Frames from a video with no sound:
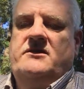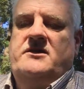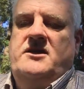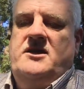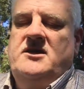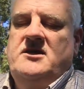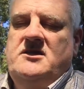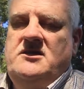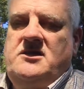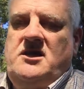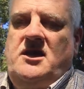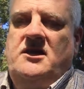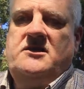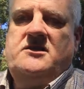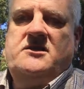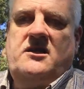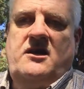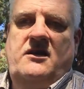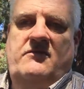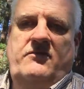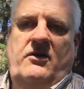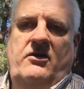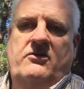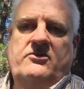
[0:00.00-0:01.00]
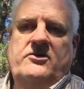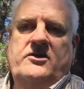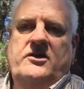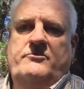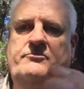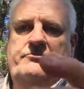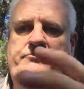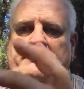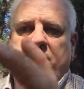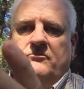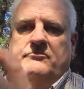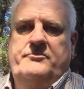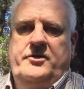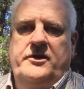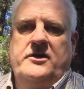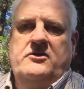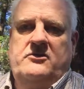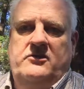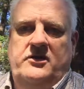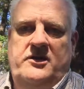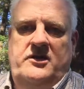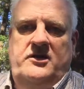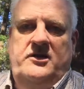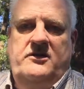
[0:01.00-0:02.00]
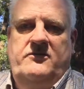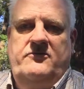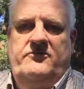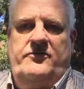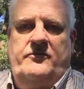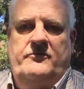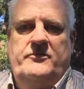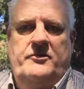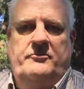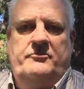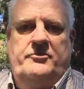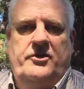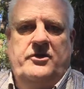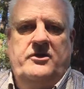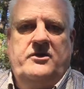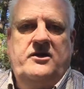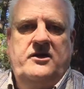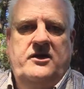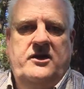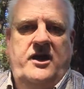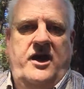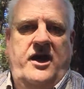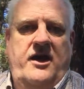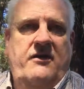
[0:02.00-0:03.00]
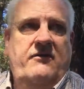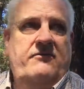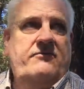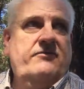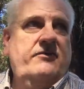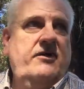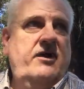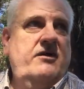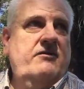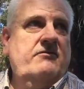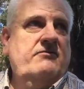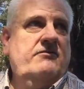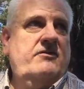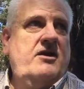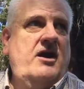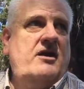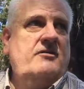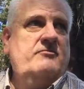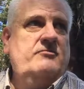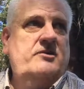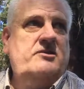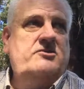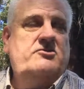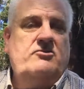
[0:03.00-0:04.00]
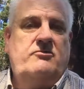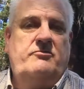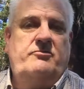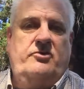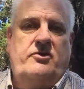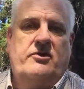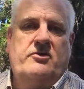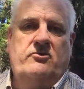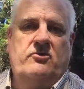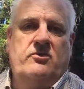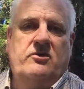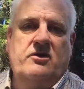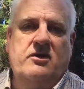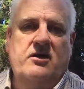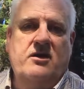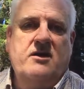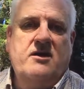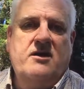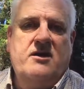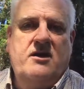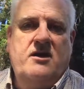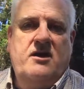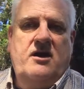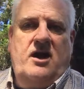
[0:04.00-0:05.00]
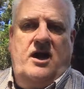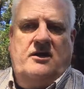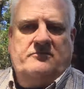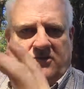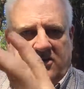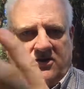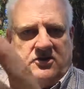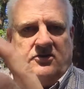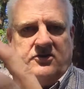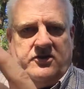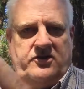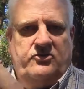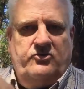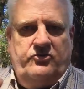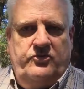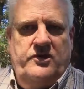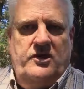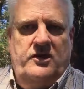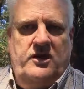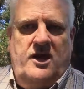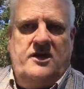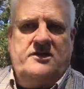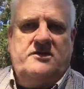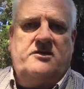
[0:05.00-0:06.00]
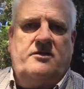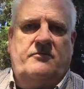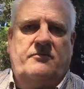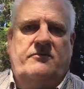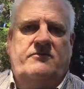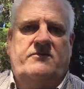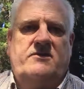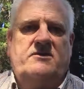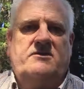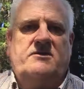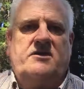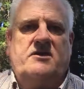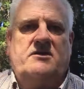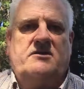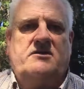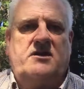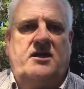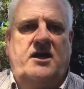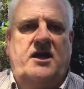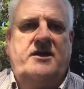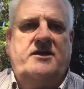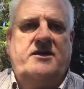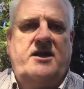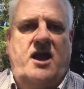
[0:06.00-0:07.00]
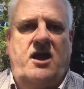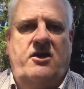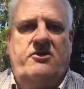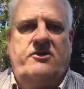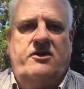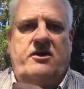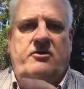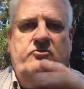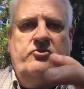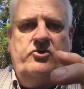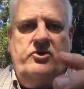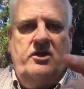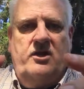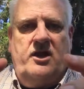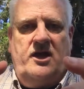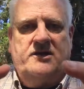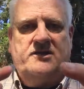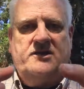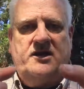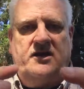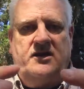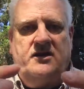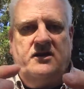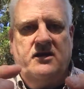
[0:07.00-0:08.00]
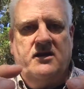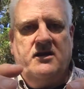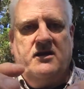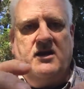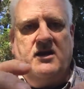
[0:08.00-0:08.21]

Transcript: insights that I've already been gleaning from the book have gotten me to a point where I'm starting to realize some of these things, and now that I'm realizing it,